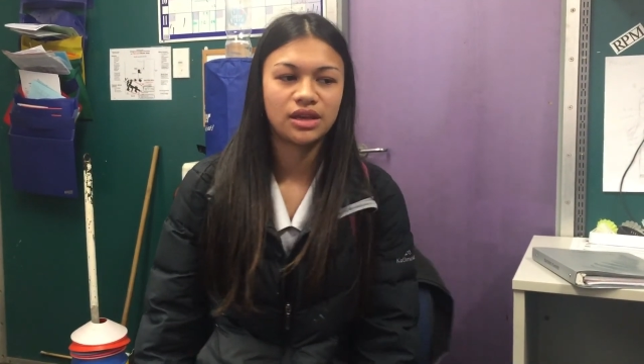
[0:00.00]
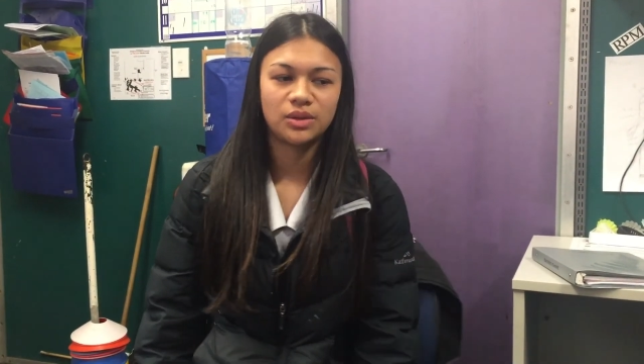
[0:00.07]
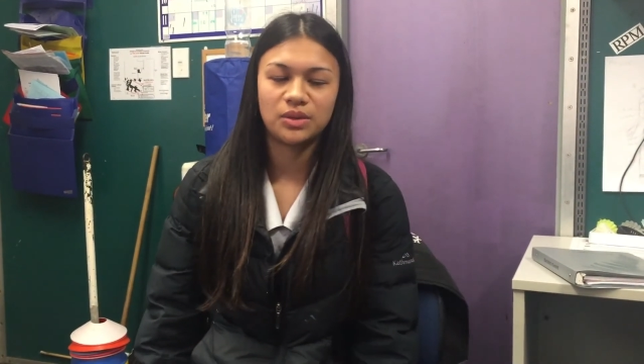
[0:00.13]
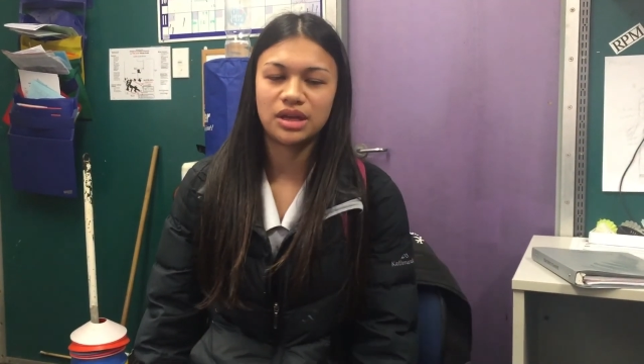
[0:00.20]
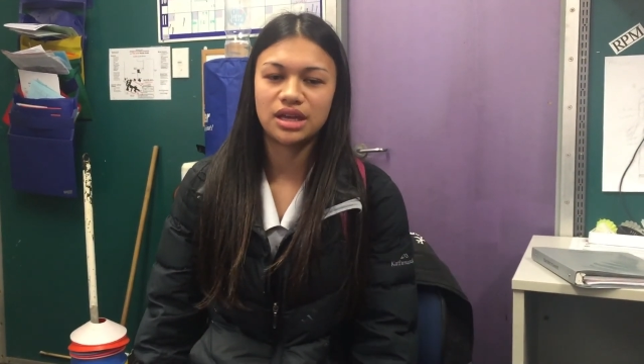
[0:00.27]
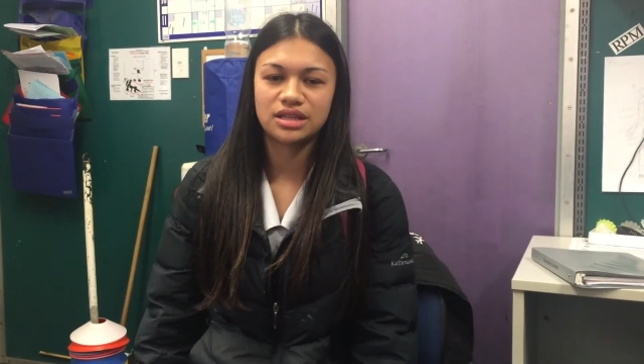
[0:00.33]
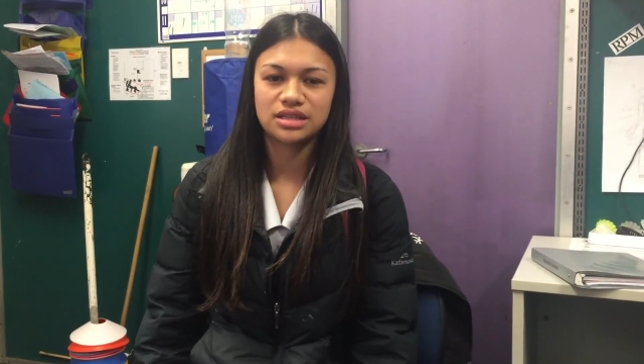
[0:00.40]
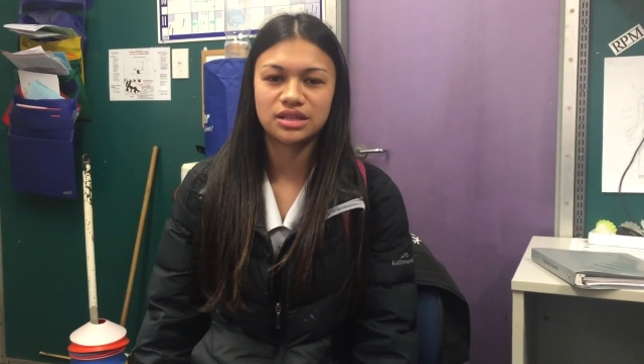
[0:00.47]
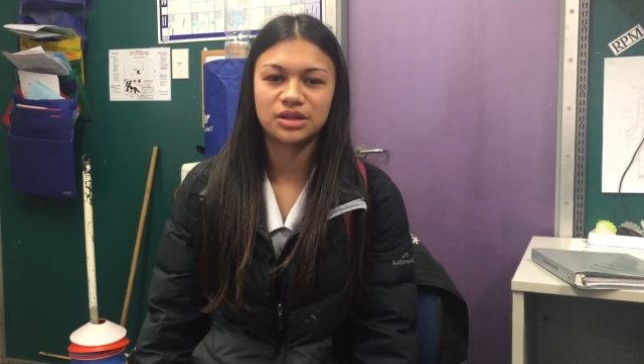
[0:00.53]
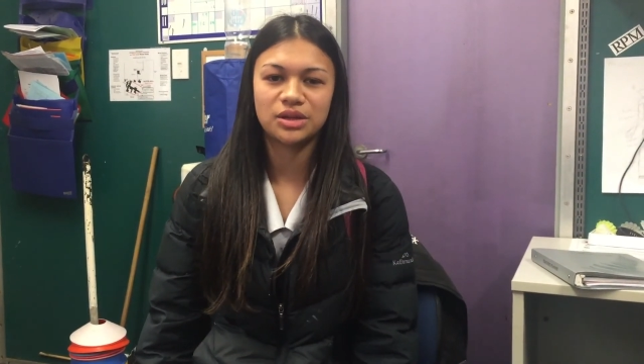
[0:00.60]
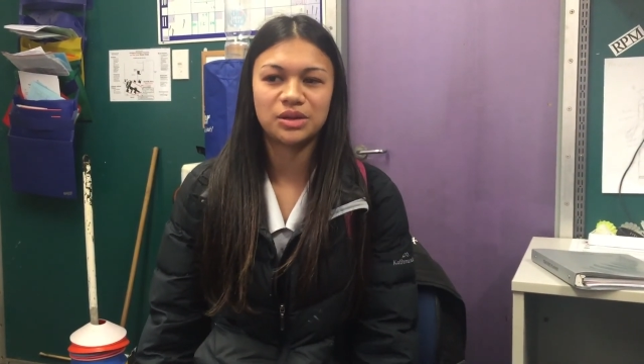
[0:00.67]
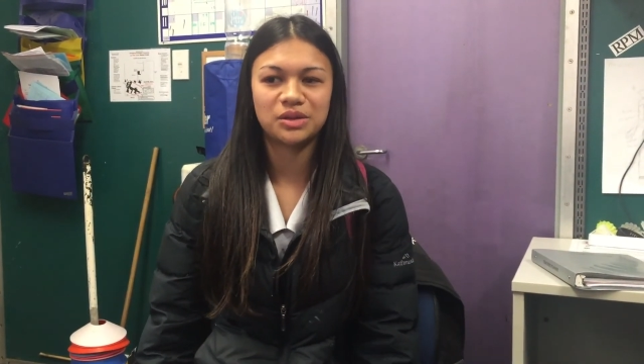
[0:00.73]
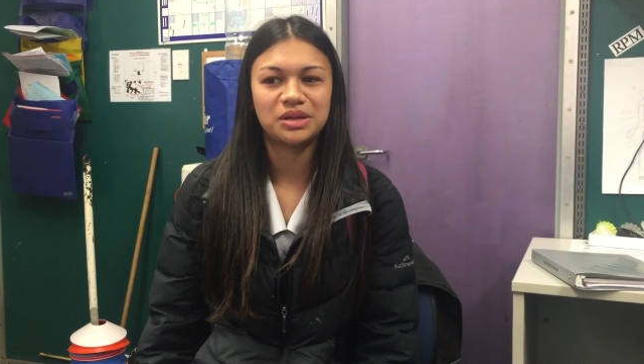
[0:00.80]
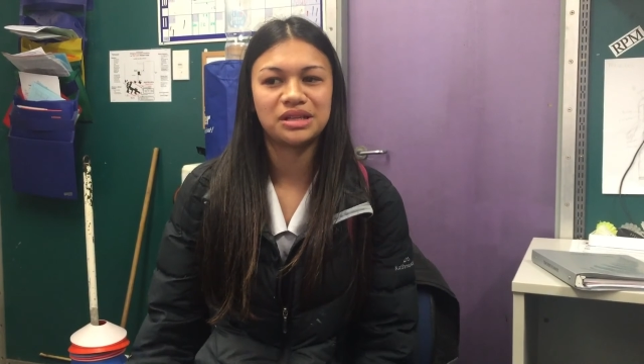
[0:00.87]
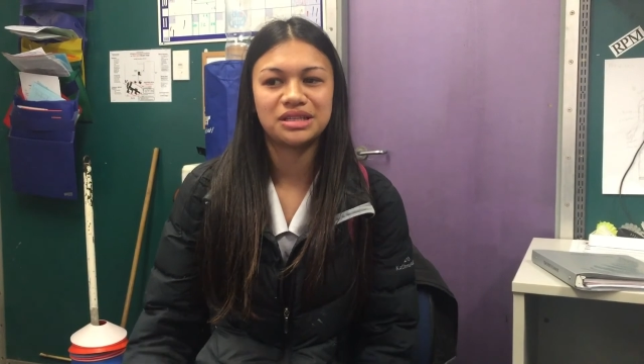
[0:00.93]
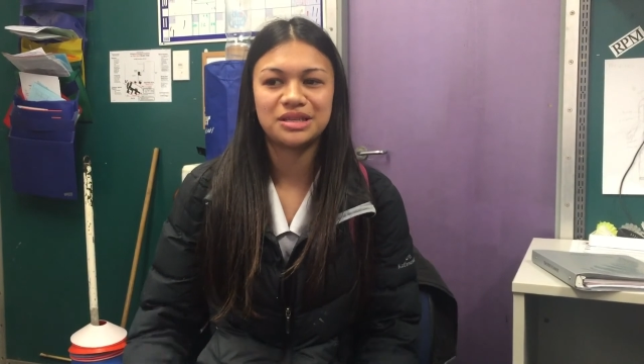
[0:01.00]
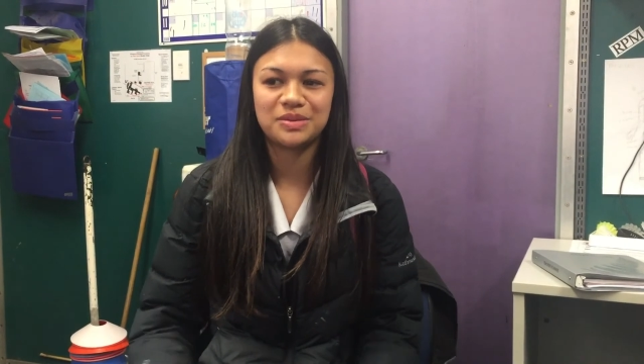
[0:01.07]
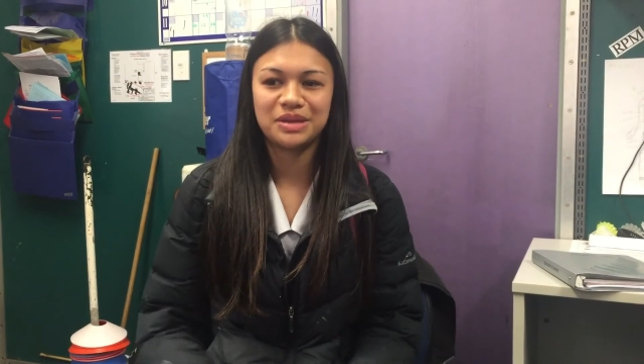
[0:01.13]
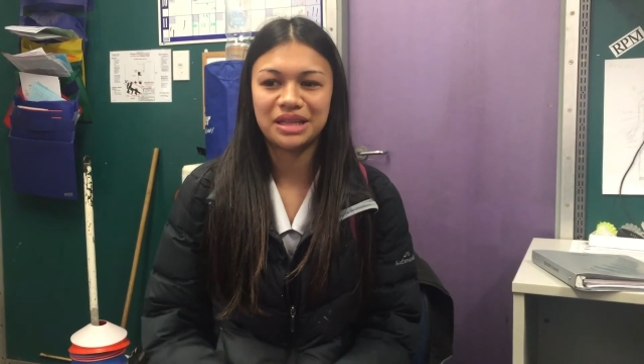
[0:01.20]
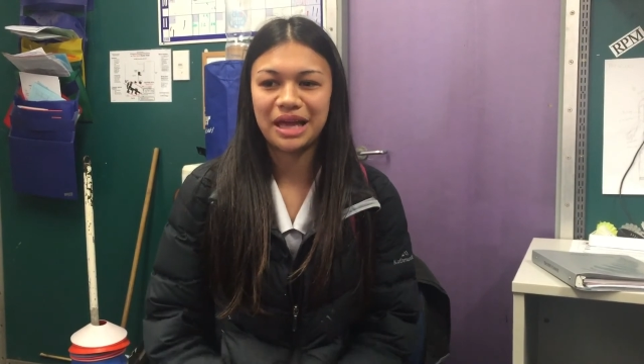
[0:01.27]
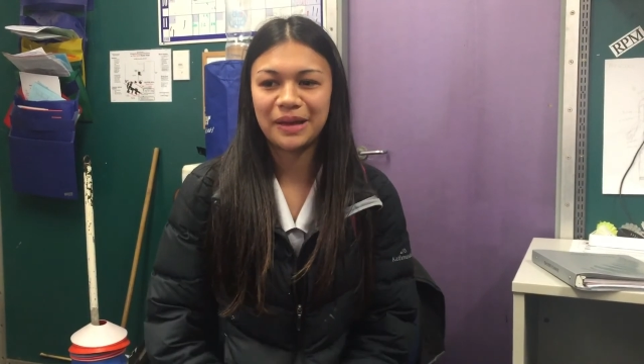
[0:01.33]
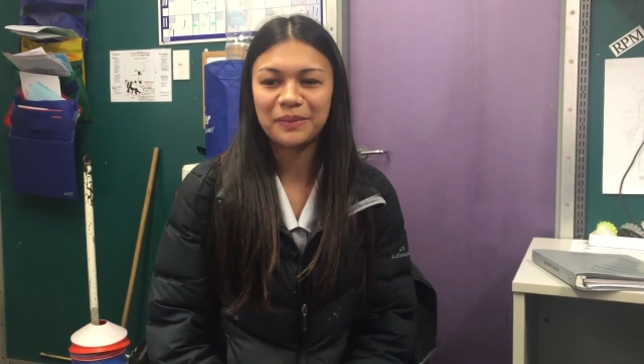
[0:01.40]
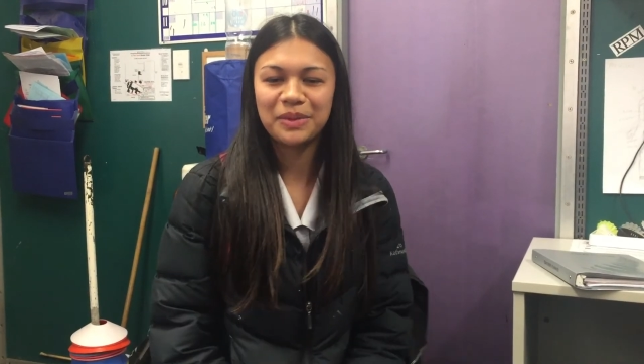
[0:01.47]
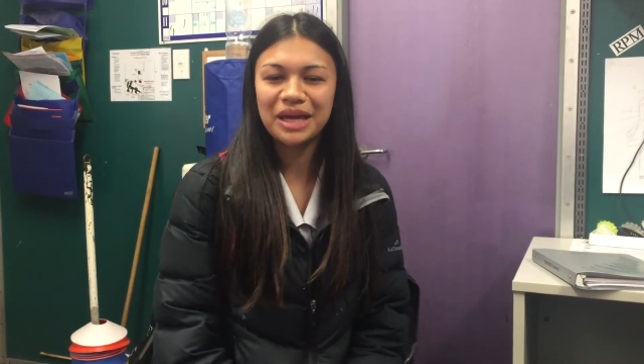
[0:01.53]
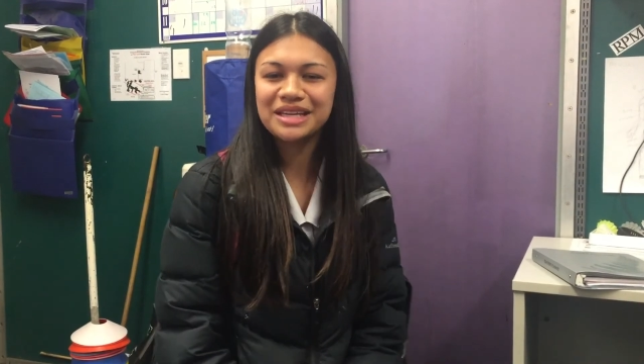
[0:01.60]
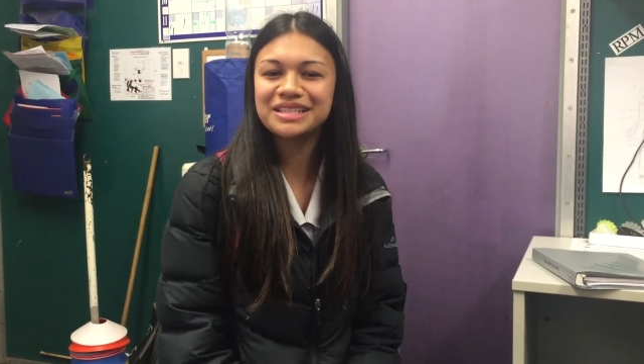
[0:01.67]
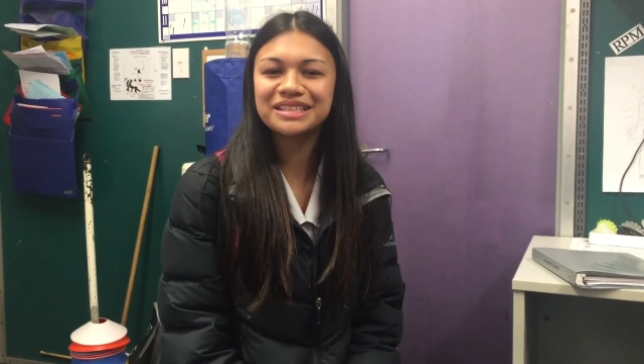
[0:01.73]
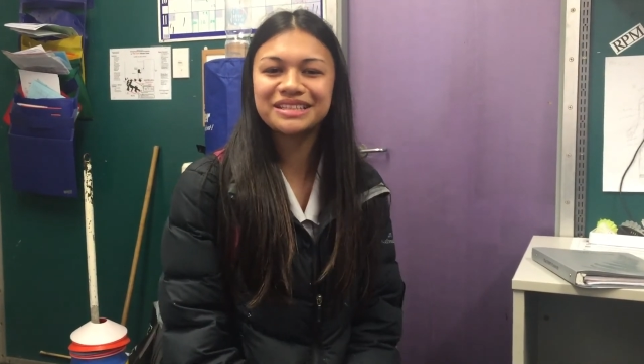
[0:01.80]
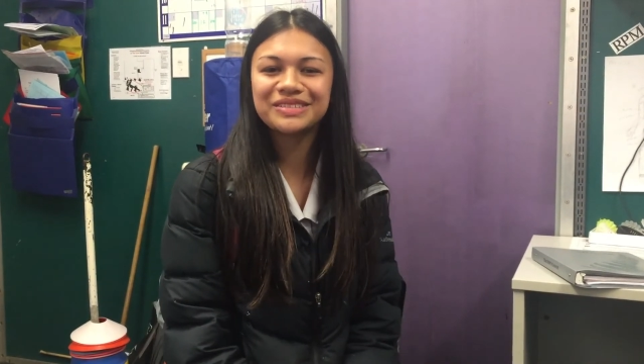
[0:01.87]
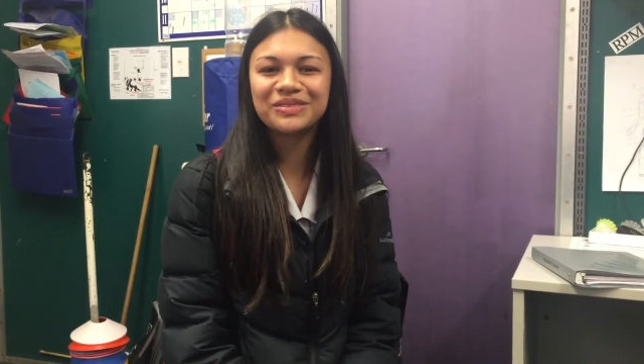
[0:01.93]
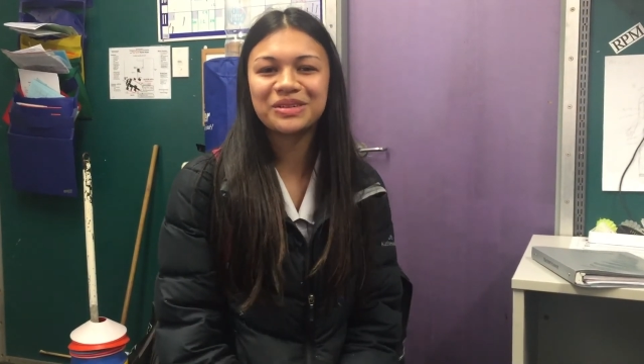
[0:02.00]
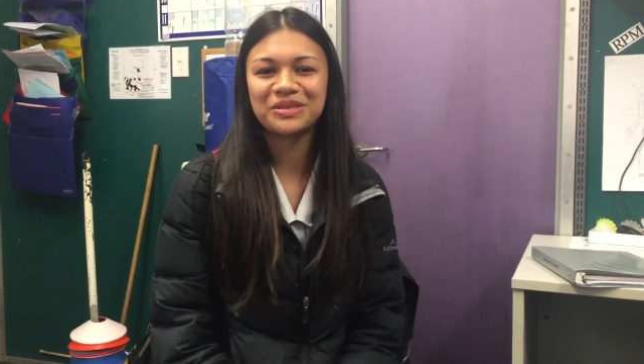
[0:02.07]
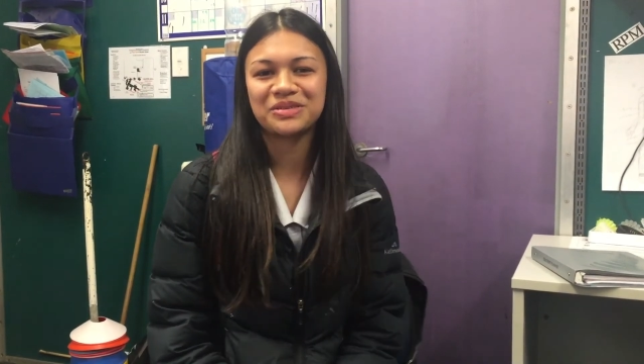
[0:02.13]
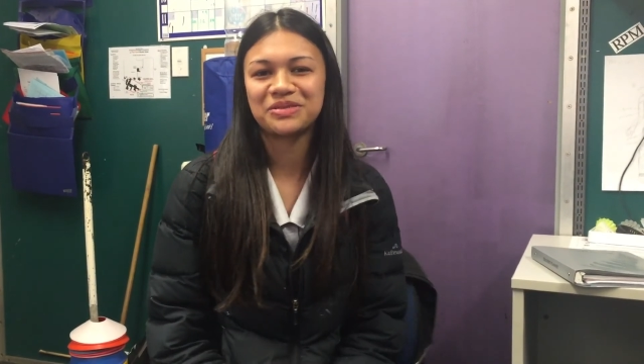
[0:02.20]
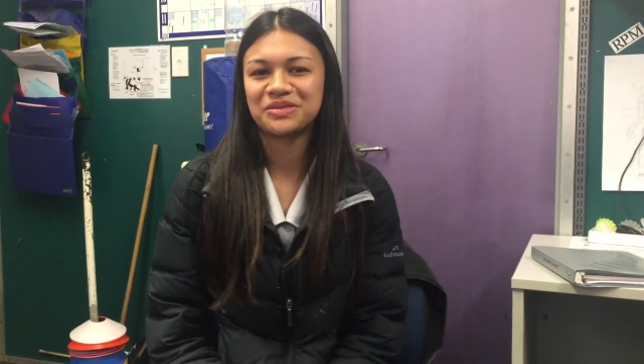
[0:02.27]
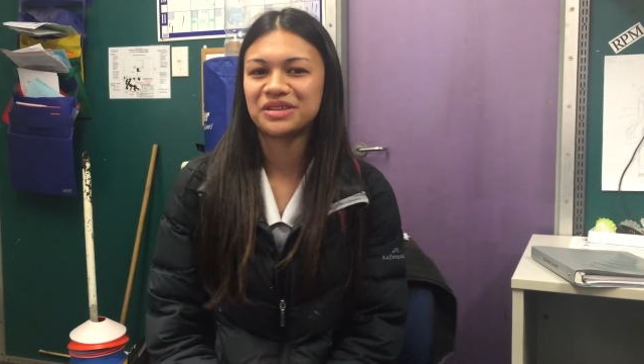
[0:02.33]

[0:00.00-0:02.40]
we get to learn to be like patient with